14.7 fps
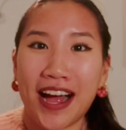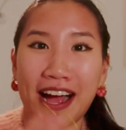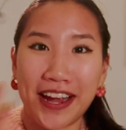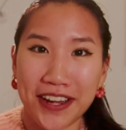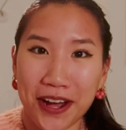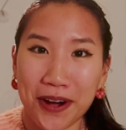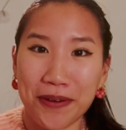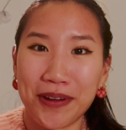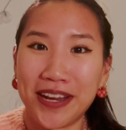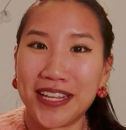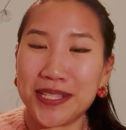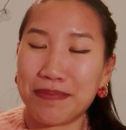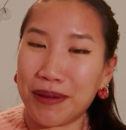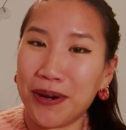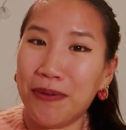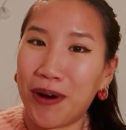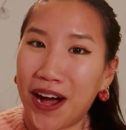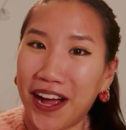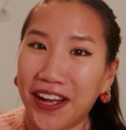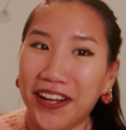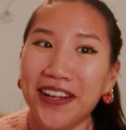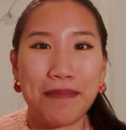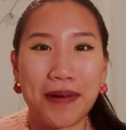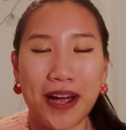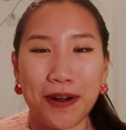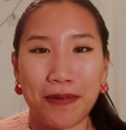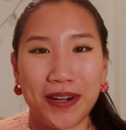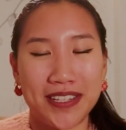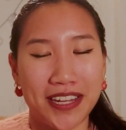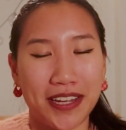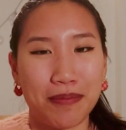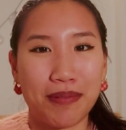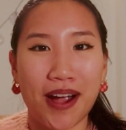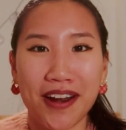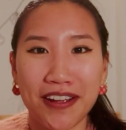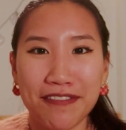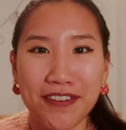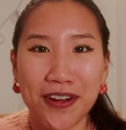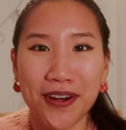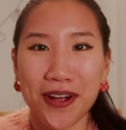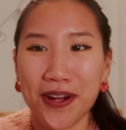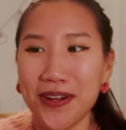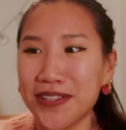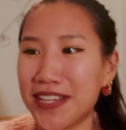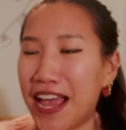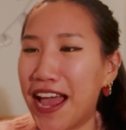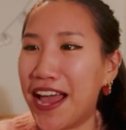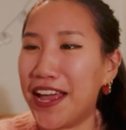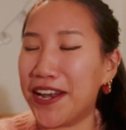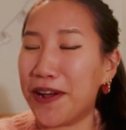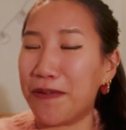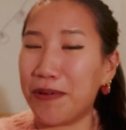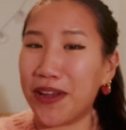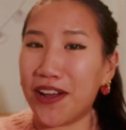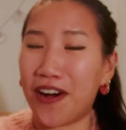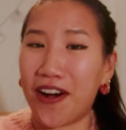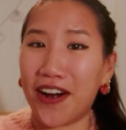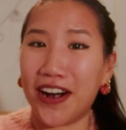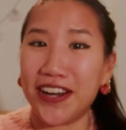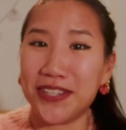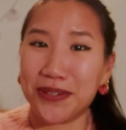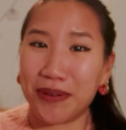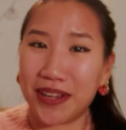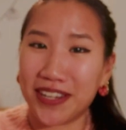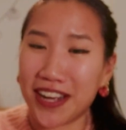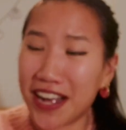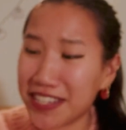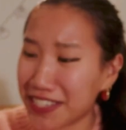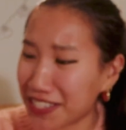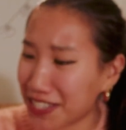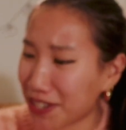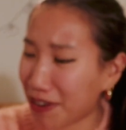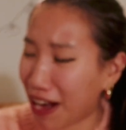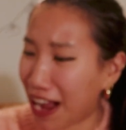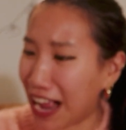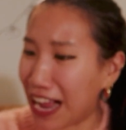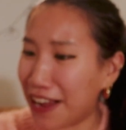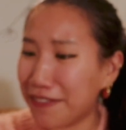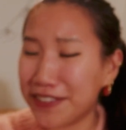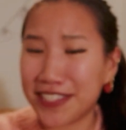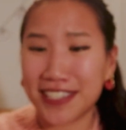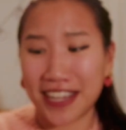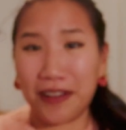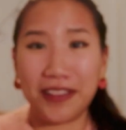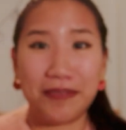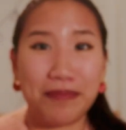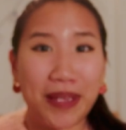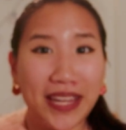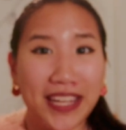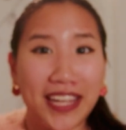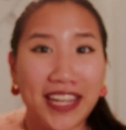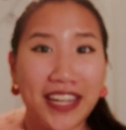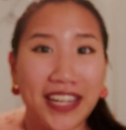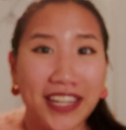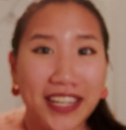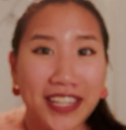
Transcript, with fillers: I know it has been a while, but we're taking product photos and we are doing cousins crafts, making